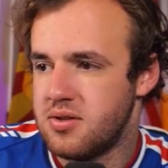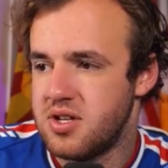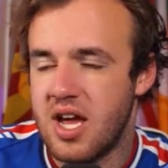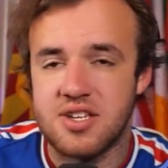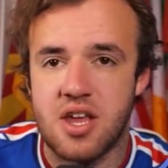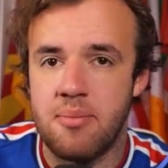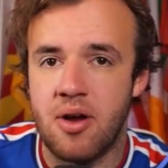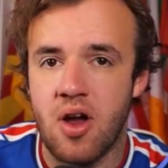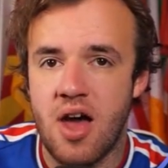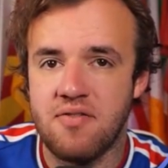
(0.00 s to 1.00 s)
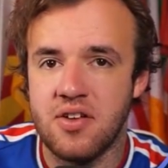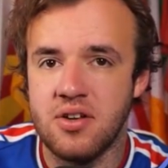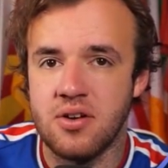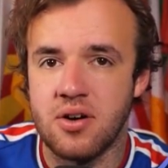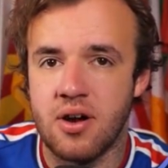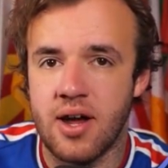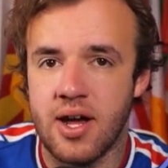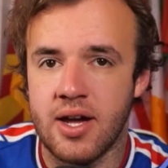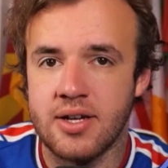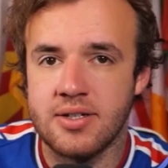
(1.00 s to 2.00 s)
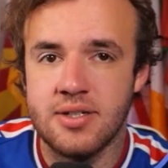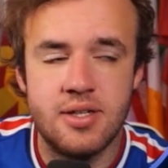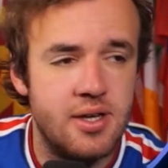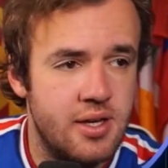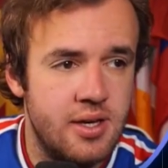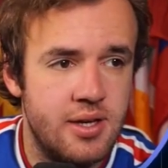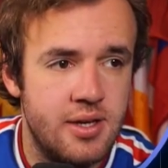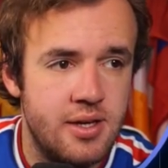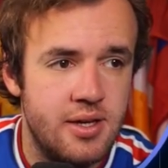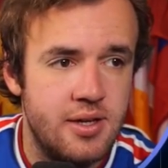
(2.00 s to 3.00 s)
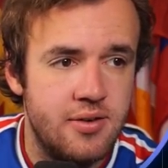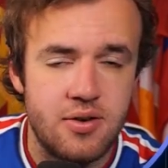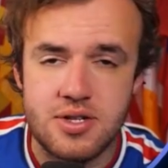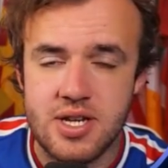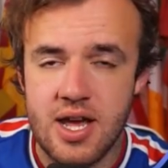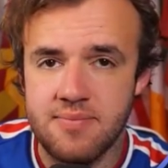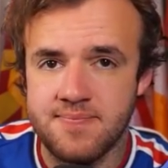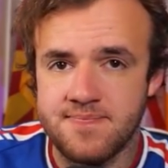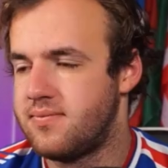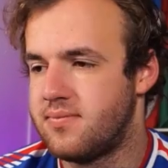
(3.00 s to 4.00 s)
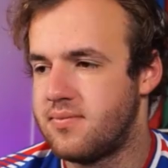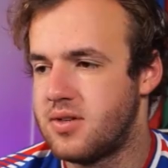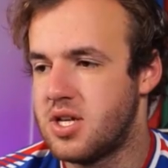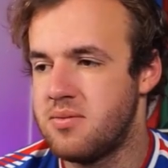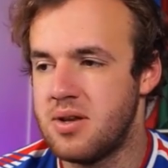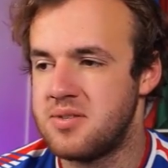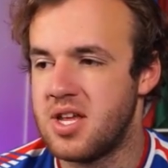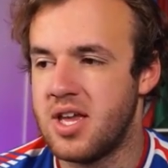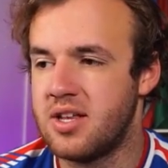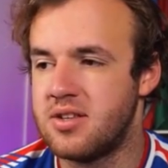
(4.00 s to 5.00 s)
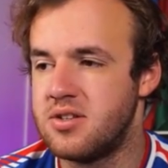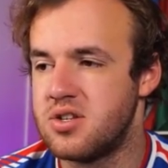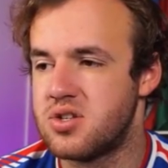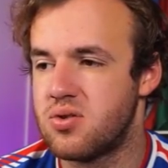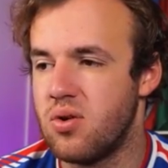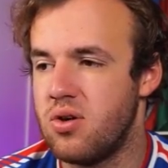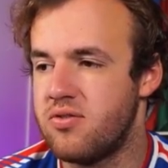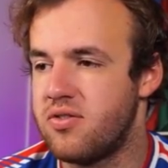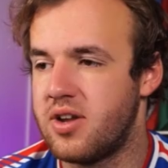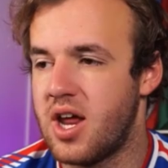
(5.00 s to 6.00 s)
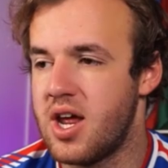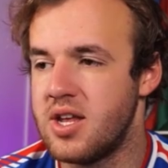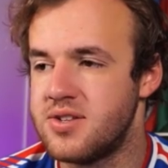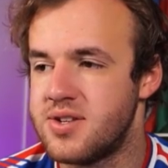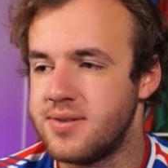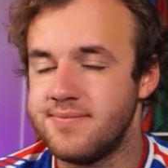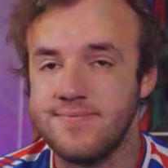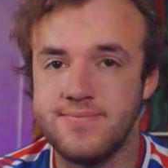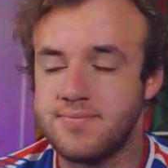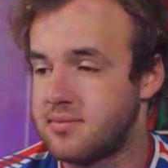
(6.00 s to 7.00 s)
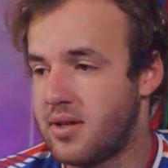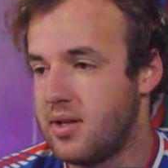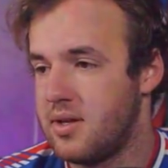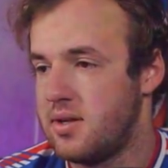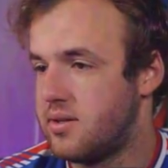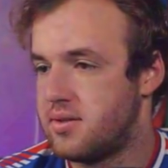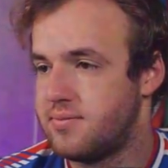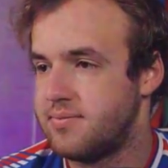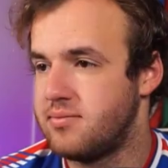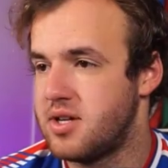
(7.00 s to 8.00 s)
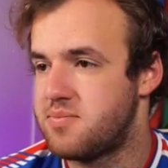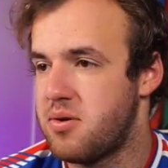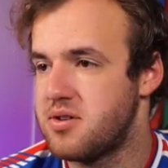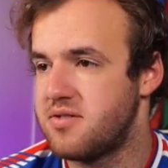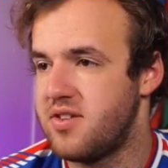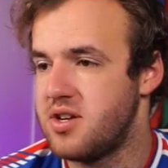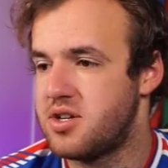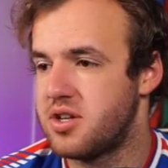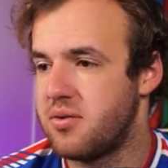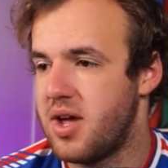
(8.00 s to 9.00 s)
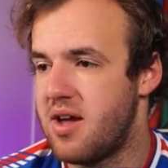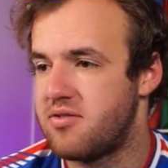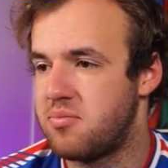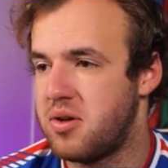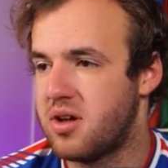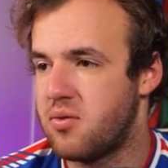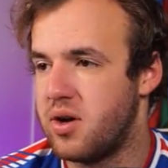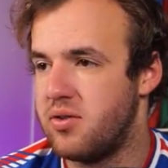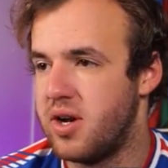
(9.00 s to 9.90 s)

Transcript: So you guys come here often or first time? Sometimes I like to just scroll for days. I suppose eventually we have to pick one,